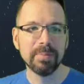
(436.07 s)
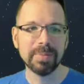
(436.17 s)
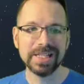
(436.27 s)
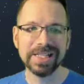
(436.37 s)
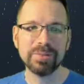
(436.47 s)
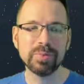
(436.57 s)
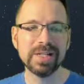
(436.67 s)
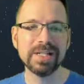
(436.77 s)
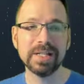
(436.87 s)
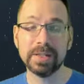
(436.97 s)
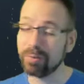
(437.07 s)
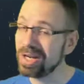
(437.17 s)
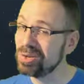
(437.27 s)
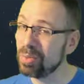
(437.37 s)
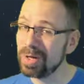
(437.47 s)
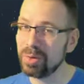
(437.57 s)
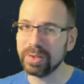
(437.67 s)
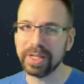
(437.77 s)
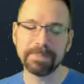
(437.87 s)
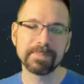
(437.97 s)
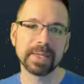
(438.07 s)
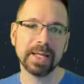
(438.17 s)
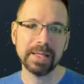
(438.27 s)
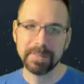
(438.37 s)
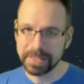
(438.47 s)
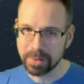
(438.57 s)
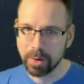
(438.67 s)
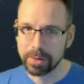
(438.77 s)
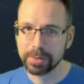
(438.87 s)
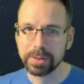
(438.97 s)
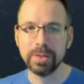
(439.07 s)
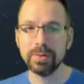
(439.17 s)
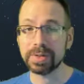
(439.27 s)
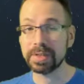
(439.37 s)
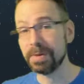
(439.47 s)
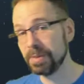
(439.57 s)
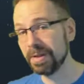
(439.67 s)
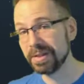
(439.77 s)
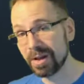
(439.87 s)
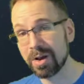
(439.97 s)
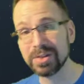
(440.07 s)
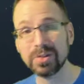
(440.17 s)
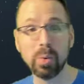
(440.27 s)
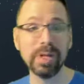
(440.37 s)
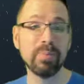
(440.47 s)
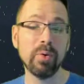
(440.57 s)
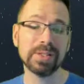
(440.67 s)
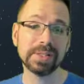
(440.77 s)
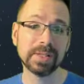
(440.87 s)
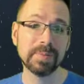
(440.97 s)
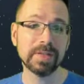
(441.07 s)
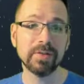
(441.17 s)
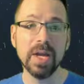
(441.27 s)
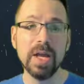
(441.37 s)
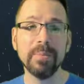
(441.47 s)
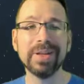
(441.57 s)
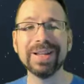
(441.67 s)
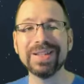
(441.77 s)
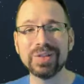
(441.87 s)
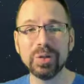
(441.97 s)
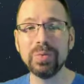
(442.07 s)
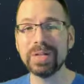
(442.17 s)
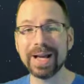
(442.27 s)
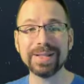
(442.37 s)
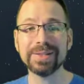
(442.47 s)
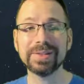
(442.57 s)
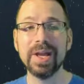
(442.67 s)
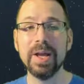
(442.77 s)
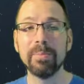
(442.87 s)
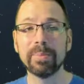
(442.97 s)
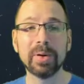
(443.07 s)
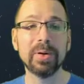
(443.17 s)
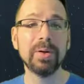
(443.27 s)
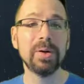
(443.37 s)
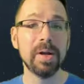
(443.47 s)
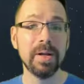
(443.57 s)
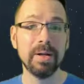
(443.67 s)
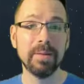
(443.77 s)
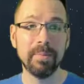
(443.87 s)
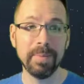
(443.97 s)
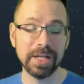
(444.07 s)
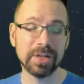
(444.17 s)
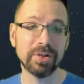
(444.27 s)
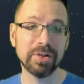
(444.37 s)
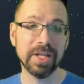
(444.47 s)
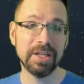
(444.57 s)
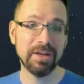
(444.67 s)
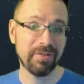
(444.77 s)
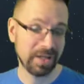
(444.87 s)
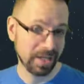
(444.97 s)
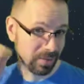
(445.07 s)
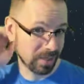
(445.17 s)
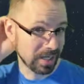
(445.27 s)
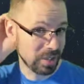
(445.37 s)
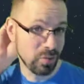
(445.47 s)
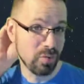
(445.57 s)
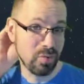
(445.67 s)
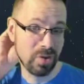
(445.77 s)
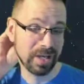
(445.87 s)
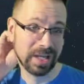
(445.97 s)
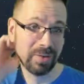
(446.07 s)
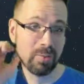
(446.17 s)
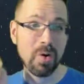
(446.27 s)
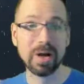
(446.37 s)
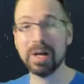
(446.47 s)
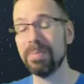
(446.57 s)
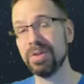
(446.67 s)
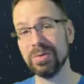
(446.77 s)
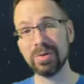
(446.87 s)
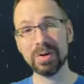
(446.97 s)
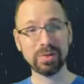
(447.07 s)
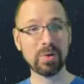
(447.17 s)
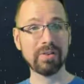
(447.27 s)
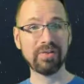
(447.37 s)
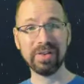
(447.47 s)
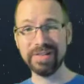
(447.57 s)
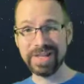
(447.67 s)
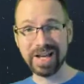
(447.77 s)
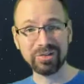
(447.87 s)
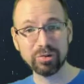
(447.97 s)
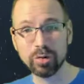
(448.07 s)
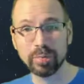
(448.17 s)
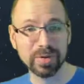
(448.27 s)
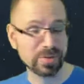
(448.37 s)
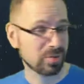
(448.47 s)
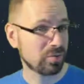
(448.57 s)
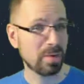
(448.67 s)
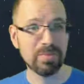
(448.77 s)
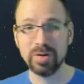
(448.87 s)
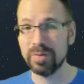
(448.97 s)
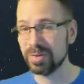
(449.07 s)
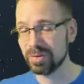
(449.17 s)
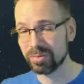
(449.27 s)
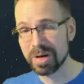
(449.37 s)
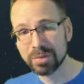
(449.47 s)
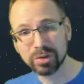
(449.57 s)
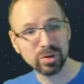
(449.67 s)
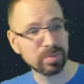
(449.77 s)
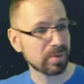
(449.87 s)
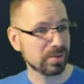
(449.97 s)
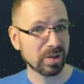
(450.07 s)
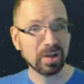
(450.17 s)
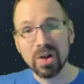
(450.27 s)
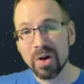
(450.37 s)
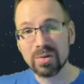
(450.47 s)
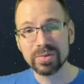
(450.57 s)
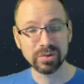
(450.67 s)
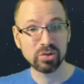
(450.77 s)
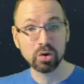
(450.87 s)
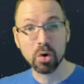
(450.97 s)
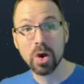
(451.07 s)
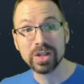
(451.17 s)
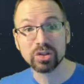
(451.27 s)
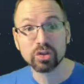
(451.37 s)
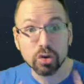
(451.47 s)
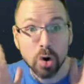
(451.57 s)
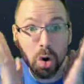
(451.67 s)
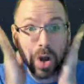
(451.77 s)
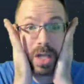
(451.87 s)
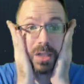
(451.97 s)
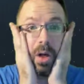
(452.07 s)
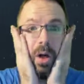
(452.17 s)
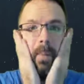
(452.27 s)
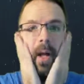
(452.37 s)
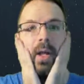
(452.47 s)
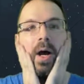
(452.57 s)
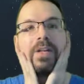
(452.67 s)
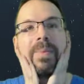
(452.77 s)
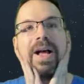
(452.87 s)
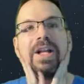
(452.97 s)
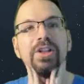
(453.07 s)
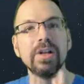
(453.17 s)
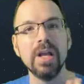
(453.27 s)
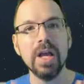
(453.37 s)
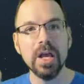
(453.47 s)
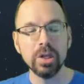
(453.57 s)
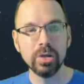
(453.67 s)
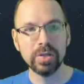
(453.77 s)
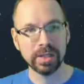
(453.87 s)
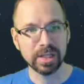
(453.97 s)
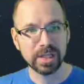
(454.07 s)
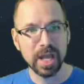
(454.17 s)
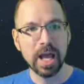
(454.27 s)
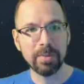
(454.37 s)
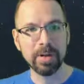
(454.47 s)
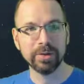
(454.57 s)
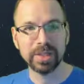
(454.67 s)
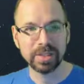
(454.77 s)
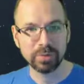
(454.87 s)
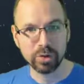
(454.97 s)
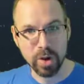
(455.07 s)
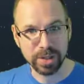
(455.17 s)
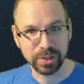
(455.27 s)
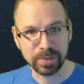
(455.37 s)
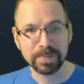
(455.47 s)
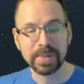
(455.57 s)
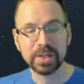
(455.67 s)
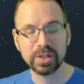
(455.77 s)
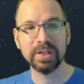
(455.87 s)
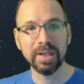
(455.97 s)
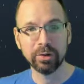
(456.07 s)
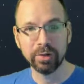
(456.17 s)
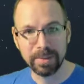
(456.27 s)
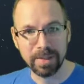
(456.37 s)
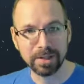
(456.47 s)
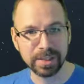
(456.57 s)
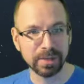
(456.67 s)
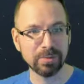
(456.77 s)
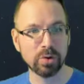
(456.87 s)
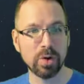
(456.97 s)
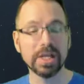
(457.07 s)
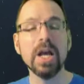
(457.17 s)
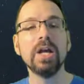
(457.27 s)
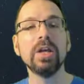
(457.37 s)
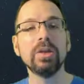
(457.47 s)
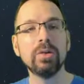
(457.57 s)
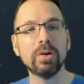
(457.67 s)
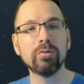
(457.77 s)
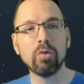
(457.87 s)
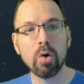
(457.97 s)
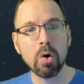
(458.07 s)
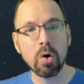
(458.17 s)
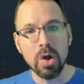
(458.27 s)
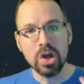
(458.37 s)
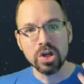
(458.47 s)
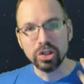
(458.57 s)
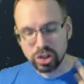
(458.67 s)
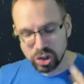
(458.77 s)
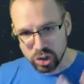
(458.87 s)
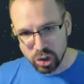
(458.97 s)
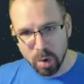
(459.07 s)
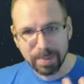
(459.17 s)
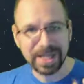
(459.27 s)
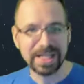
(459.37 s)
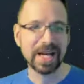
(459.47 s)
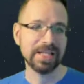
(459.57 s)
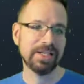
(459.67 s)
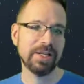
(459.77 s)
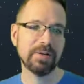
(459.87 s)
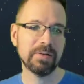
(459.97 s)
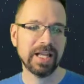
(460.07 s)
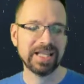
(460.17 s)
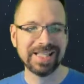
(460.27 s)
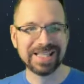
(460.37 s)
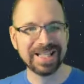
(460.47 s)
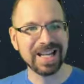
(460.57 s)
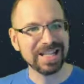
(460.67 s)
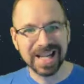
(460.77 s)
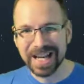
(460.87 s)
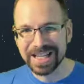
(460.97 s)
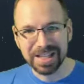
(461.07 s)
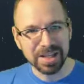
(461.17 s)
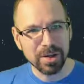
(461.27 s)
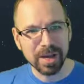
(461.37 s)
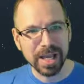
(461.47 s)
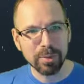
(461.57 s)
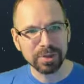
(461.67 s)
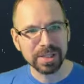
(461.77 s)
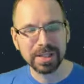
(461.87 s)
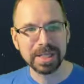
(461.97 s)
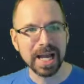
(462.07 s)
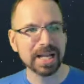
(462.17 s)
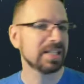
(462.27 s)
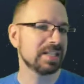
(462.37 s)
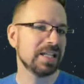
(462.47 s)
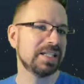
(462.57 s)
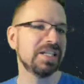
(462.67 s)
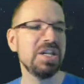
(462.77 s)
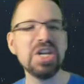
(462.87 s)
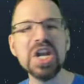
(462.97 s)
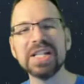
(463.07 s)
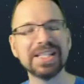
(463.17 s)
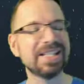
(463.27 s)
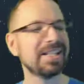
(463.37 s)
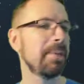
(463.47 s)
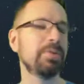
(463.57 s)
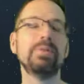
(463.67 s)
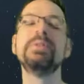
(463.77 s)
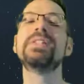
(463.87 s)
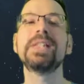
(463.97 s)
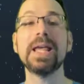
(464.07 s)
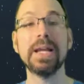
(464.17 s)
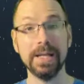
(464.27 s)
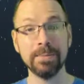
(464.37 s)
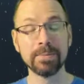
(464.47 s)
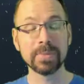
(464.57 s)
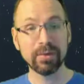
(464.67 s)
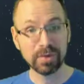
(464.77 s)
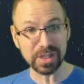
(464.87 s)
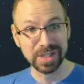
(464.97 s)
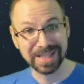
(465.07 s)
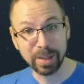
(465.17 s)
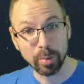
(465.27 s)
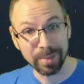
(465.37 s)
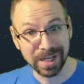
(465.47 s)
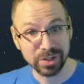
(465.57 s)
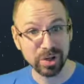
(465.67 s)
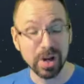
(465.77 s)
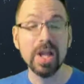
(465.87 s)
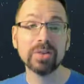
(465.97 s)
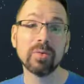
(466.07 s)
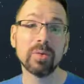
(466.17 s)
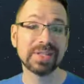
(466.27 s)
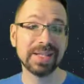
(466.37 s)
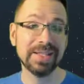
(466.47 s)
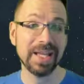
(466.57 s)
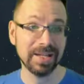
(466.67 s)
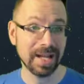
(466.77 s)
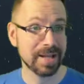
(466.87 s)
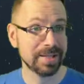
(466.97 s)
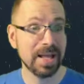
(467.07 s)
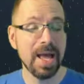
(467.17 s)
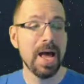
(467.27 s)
But this one, it's range one only, and that makes it harder to use, especially because it costs 20 points. It's expensive. But getting two dice per miniature in the defending unit. You can walk up to a squad full of death troopers or stormtroopers or rebel troopers or clones or droids. Droids! Oh my gosh, imagine using this and melting some droids. Just literally melting them droids. You could roll so many dice here. Like 16 dice I think you can get with this attack. It's it's nuts. It's absolute insanity for just a single miniature to roll 16 dice.